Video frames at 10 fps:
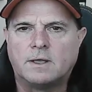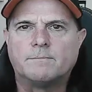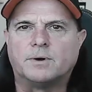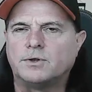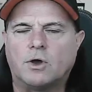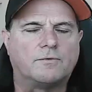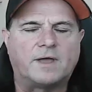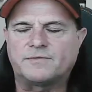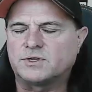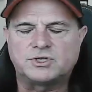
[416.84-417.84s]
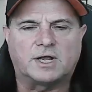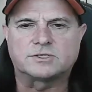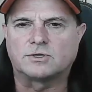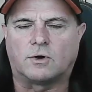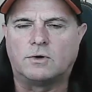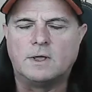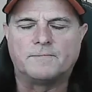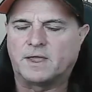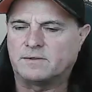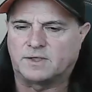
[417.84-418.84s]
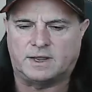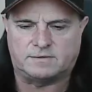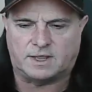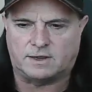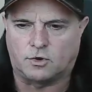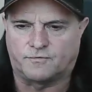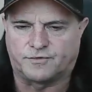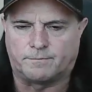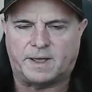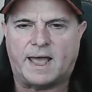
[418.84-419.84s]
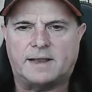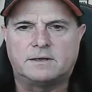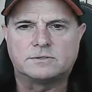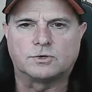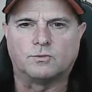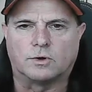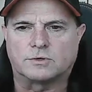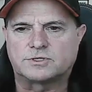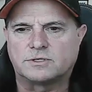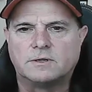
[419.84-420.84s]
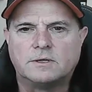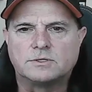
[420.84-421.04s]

But no, not the Jets though. They go from bad to worse.